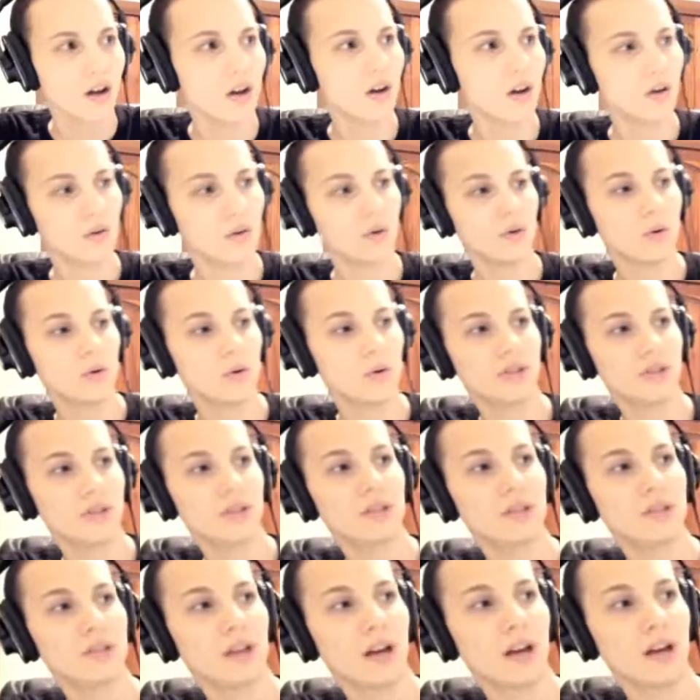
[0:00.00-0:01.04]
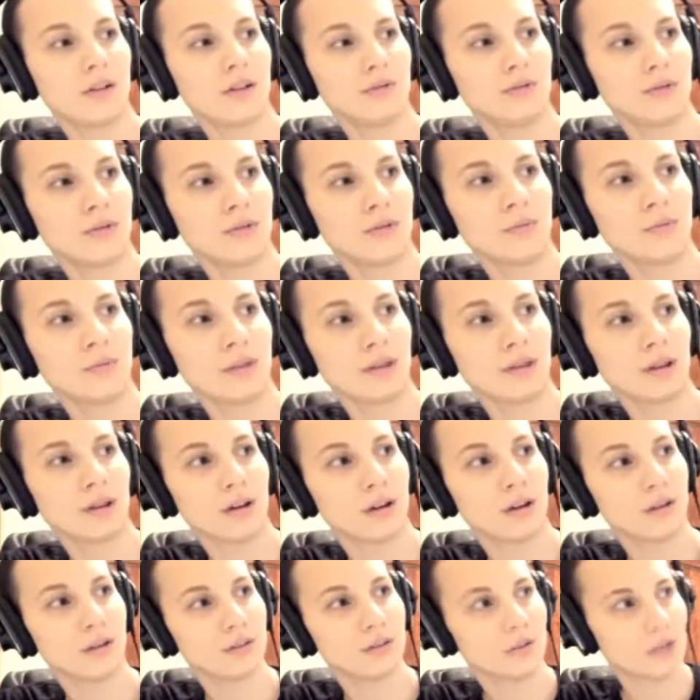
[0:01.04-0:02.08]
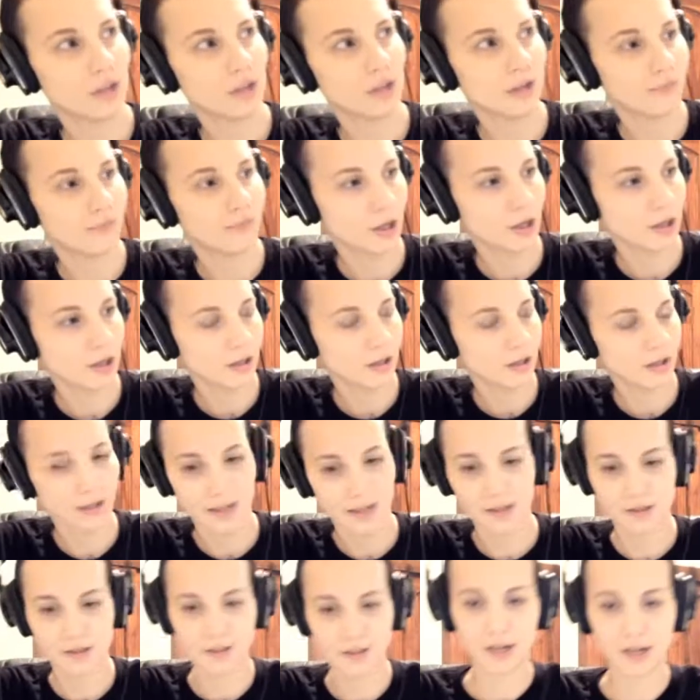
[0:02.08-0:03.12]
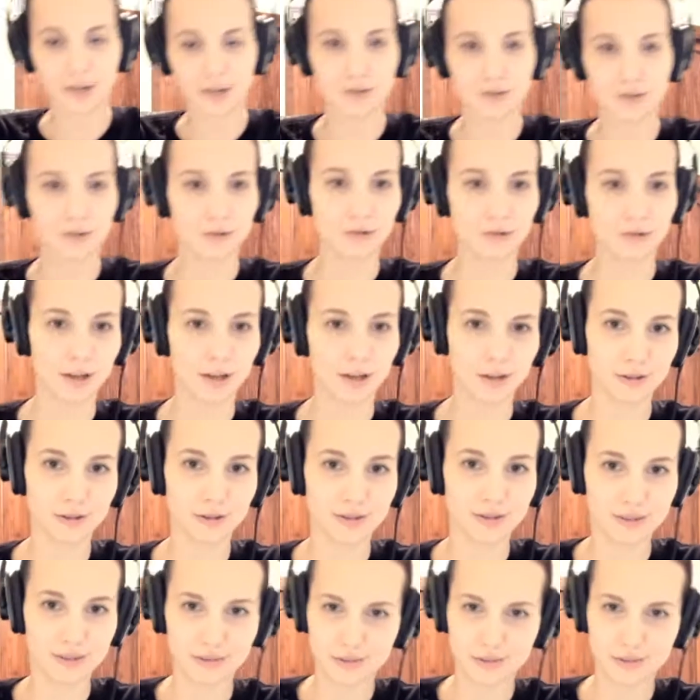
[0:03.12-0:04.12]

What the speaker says: who is this character with a shaved head that has a tattoo that looks so